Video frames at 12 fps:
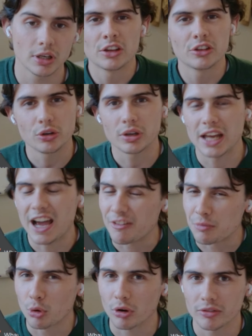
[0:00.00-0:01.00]
so you can have
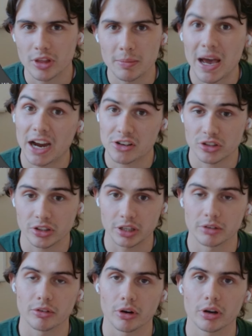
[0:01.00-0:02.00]
more of them actually
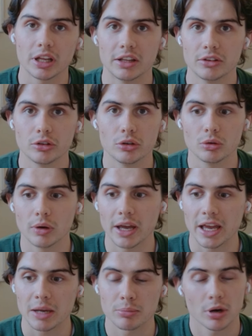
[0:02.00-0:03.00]
convert into
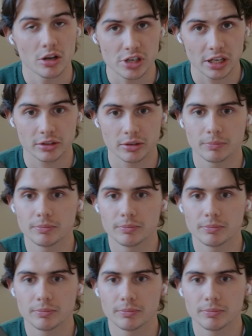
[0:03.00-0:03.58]
a project.